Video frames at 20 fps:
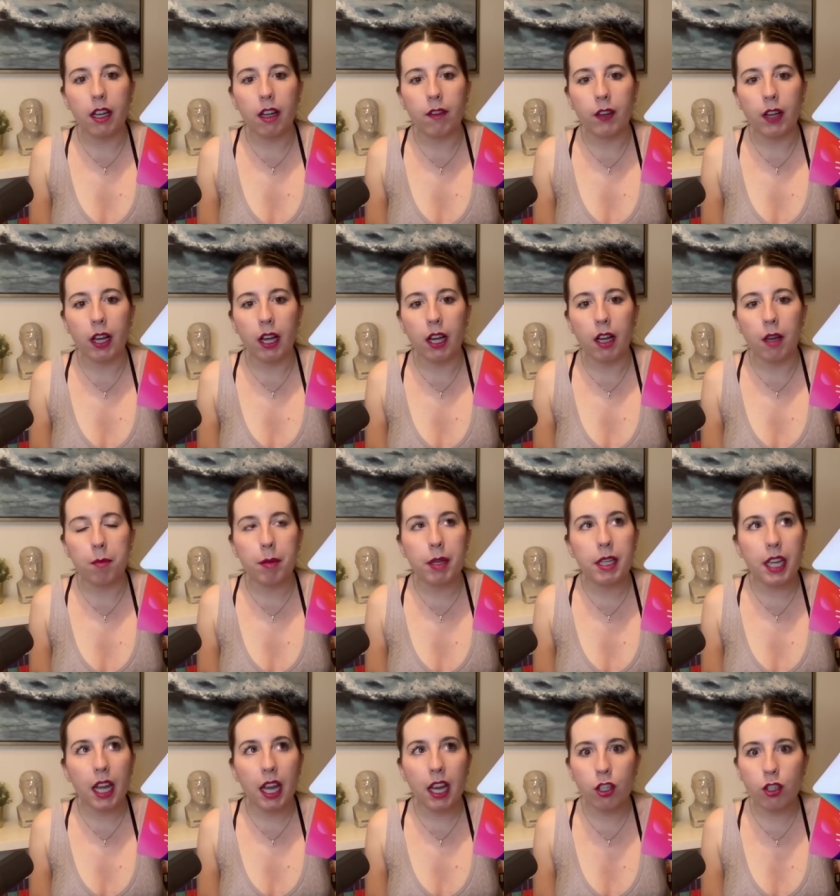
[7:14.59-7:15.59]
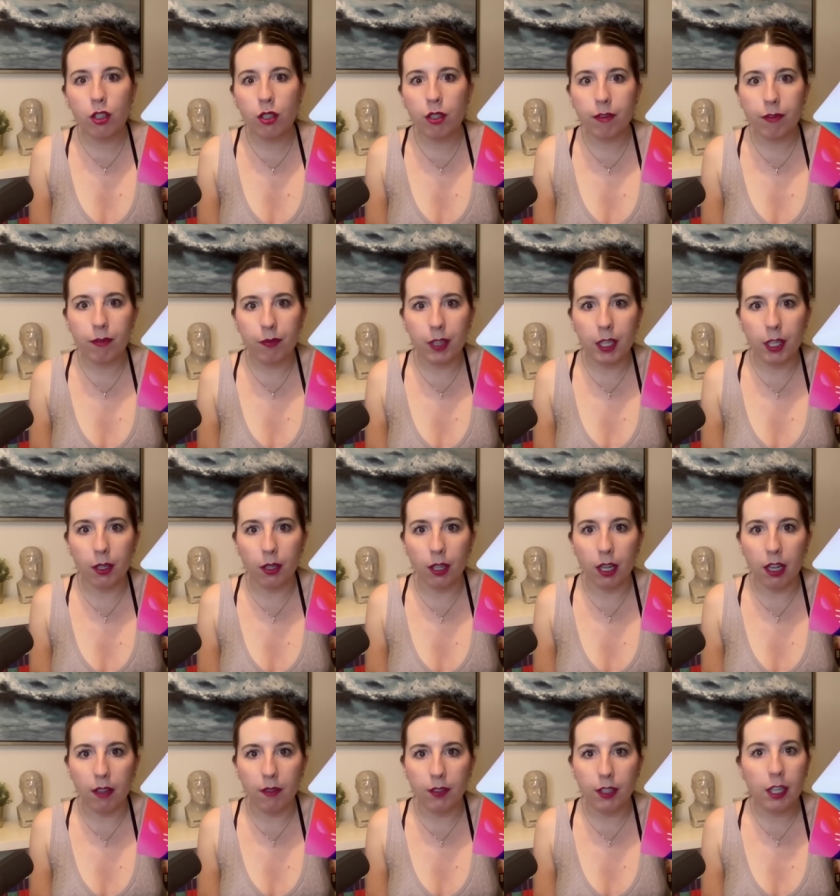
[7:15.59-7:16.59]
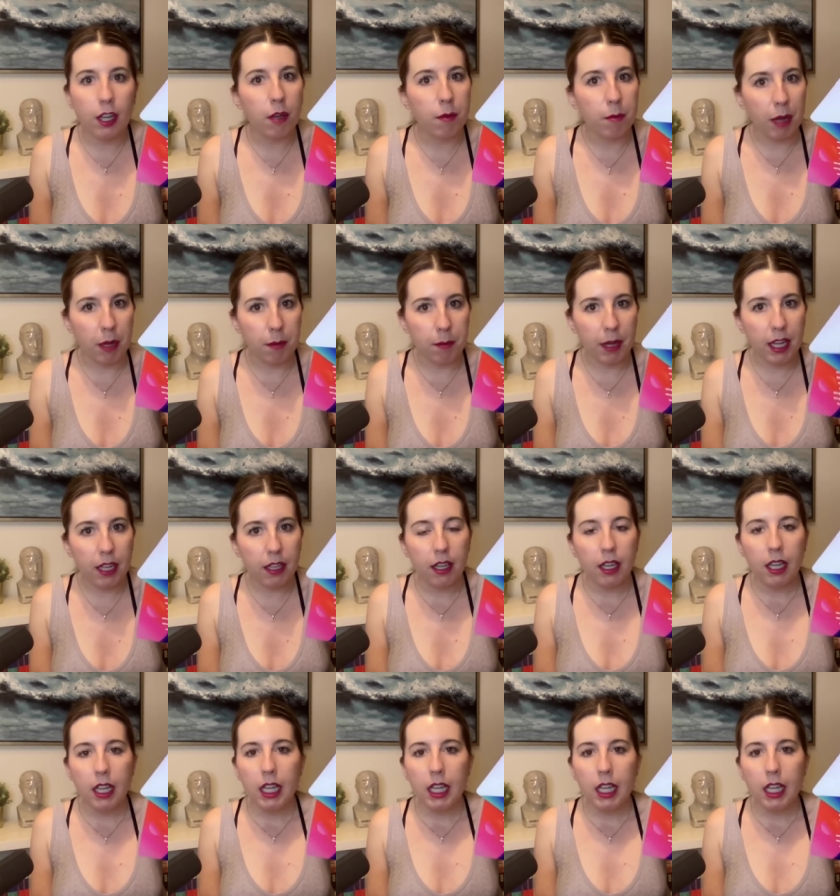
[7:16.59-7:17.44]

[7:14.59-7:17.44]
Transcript: of a potential fear of commitment.